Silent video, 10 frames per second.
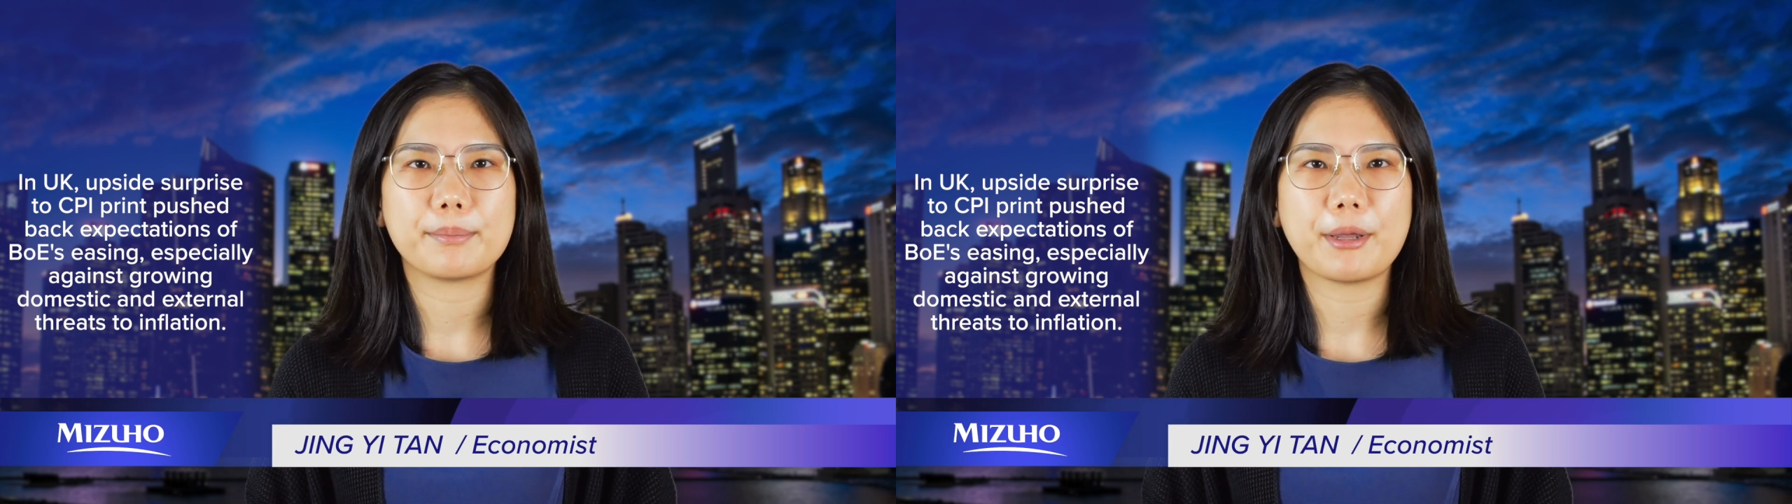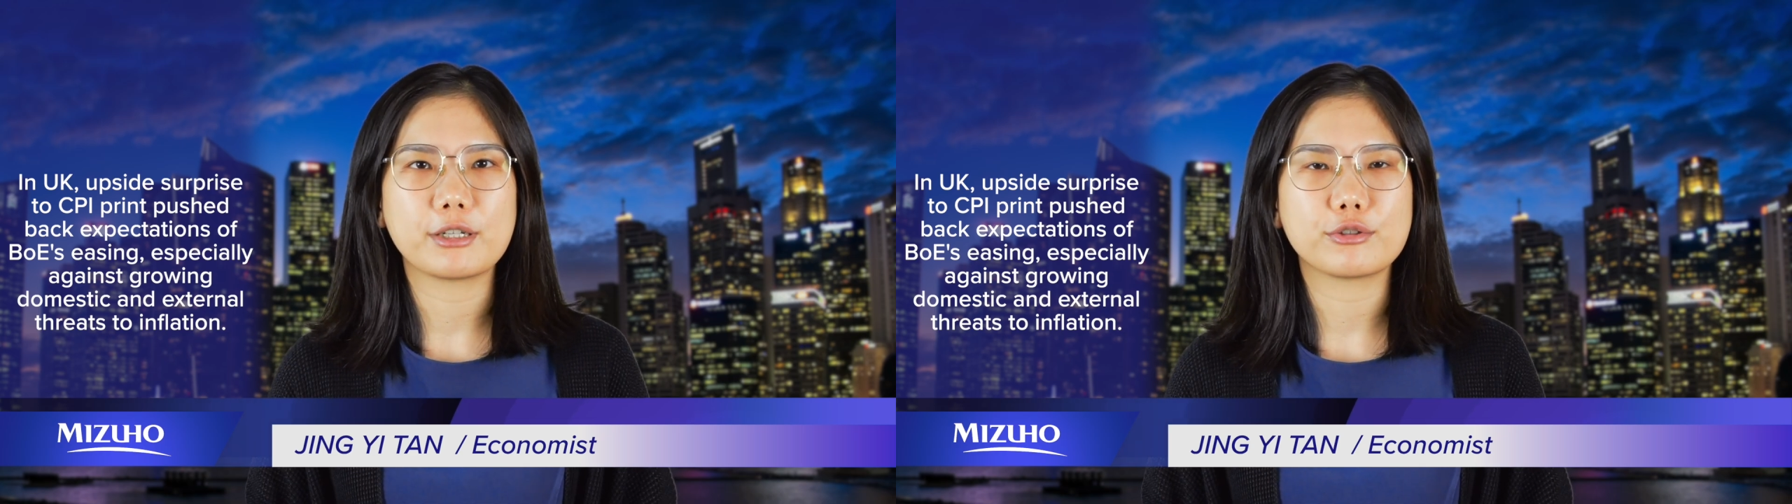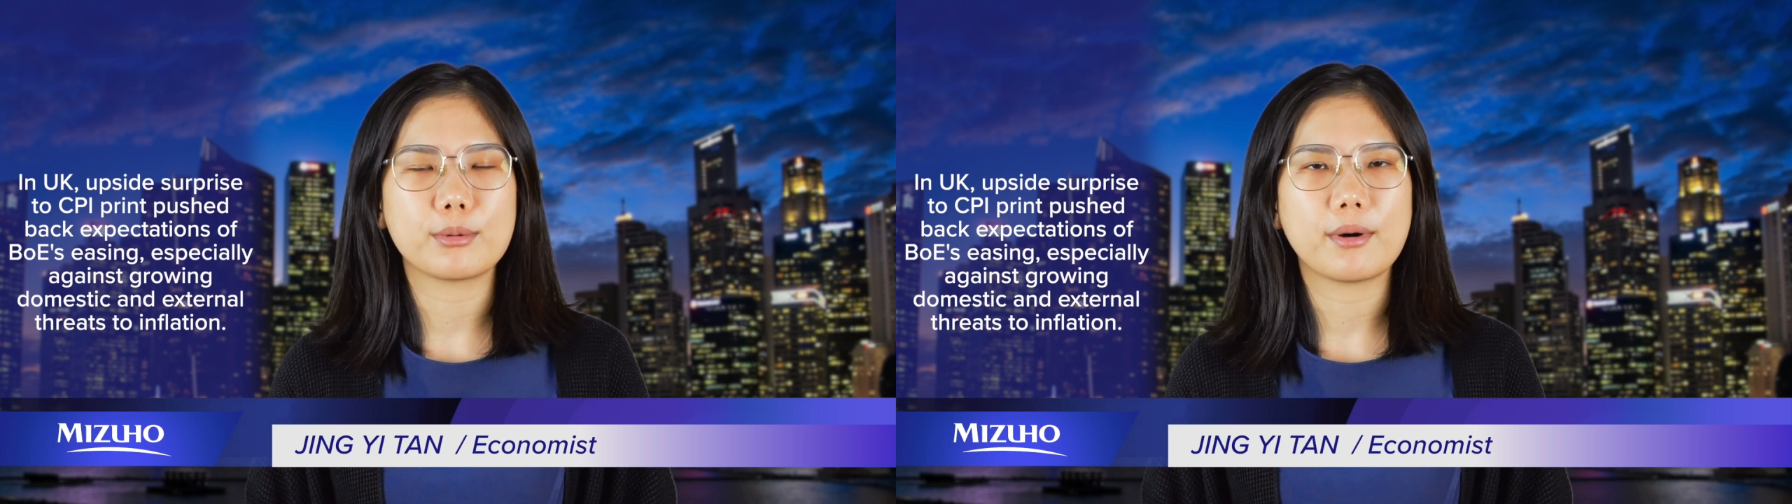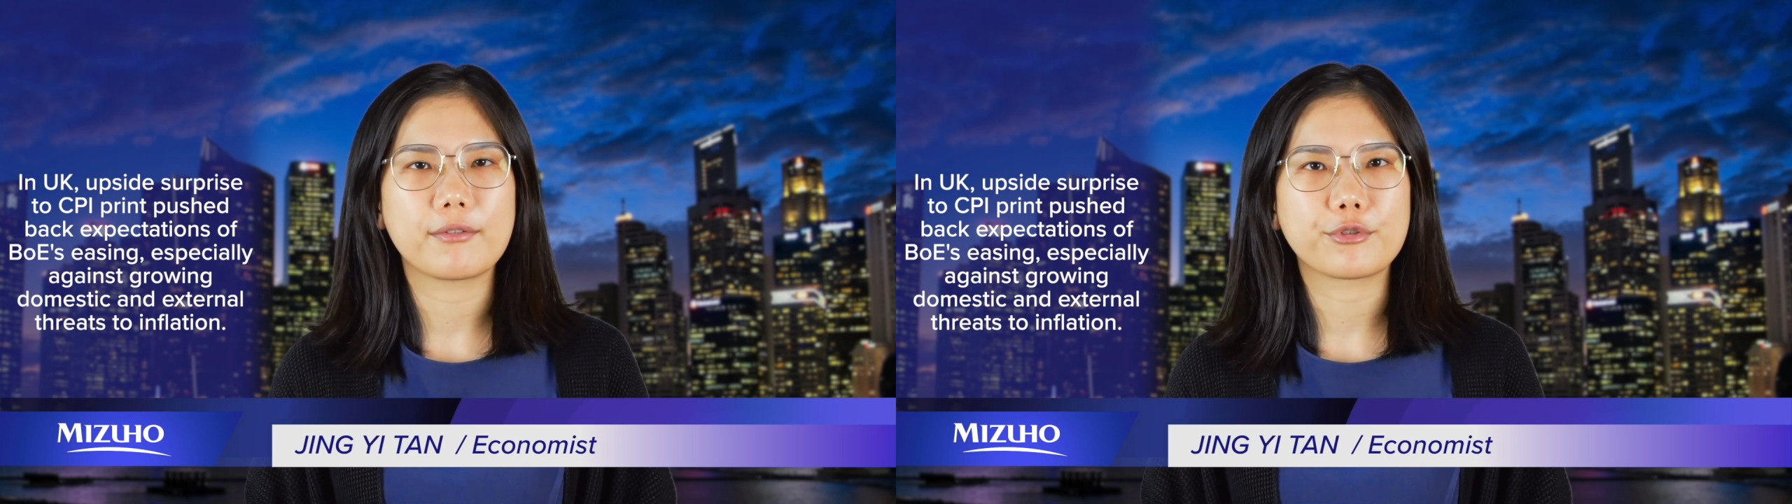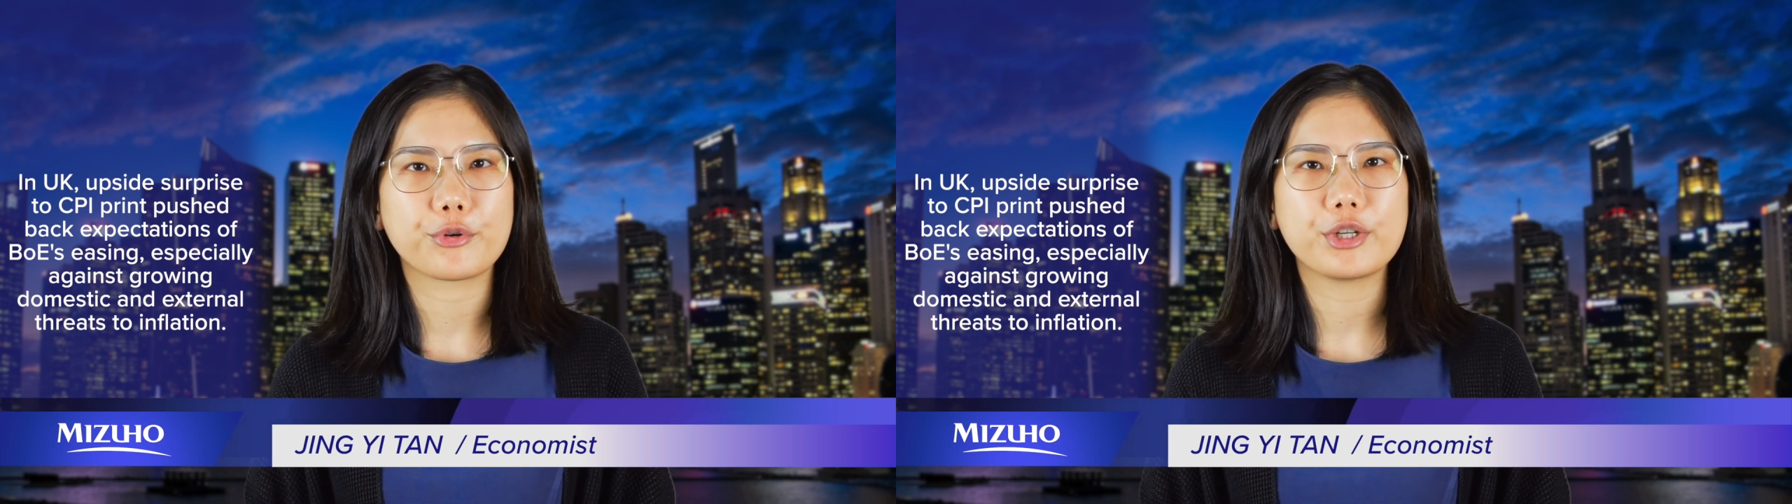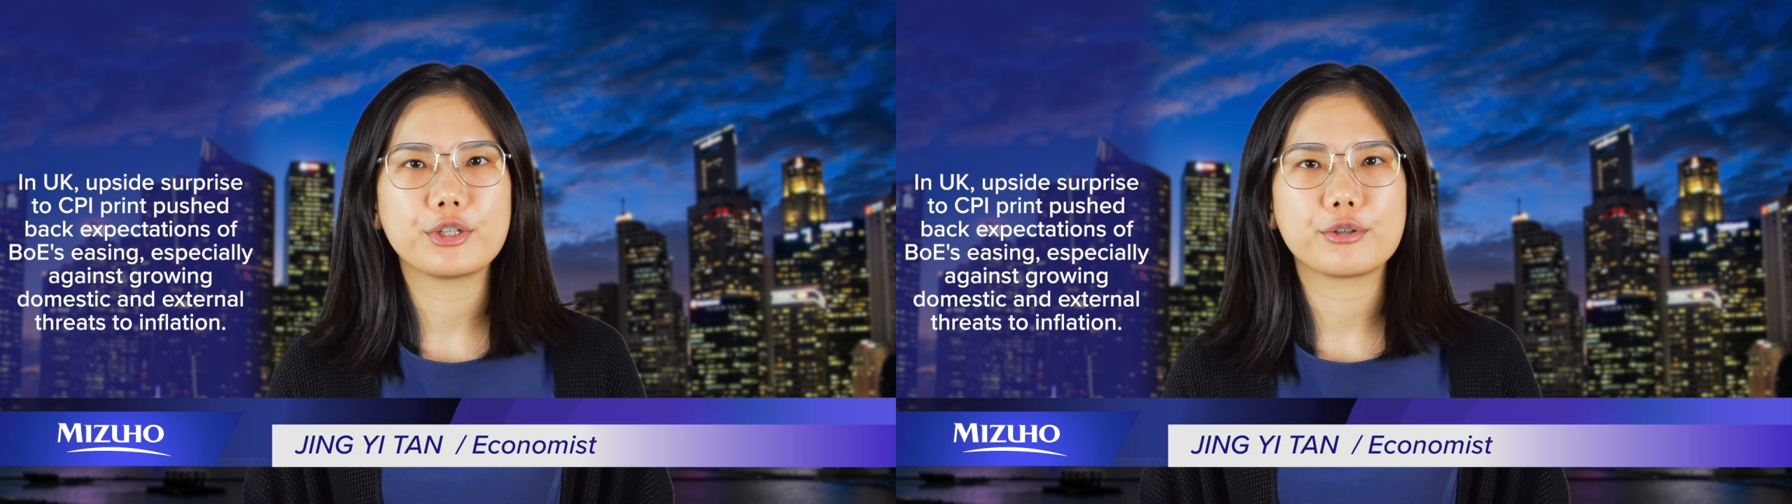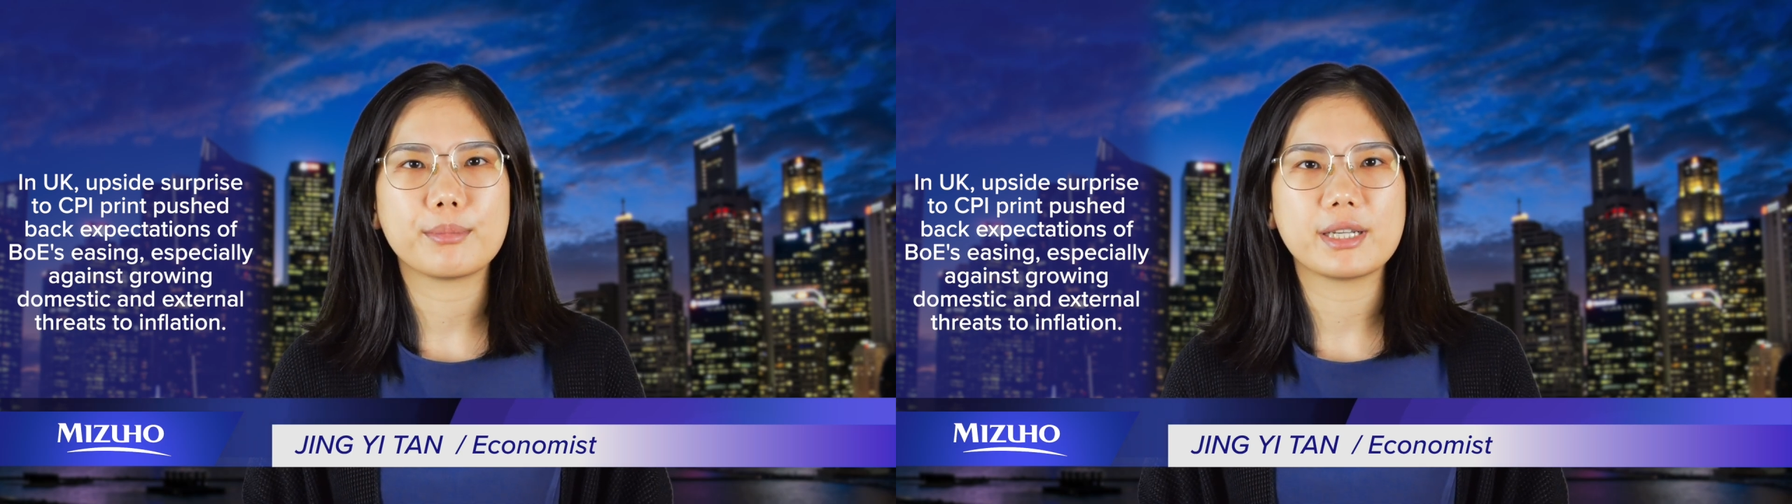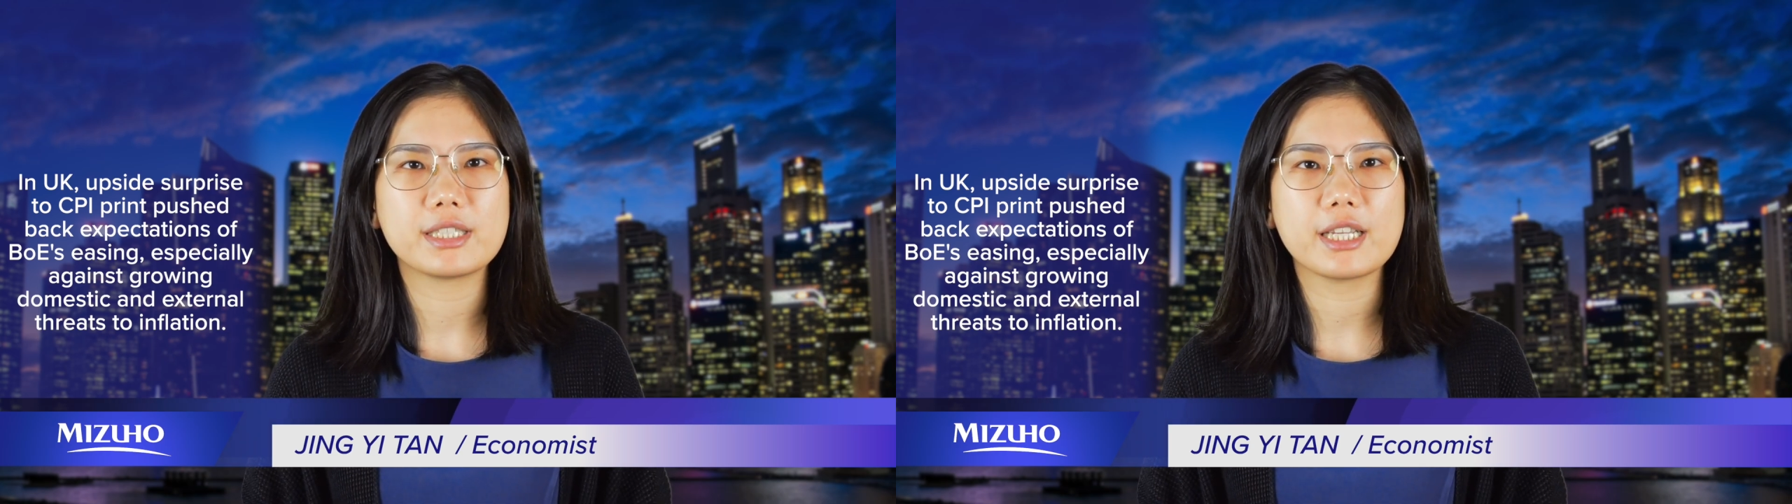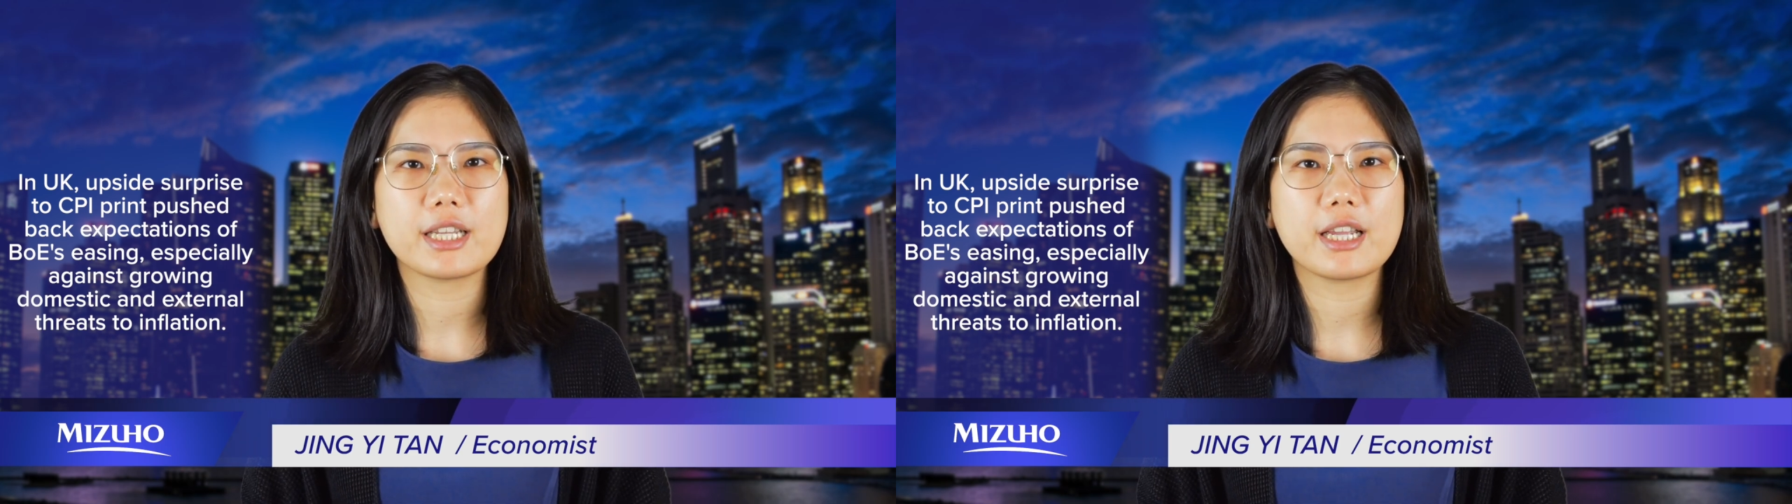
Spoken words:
backdrop of growing domestic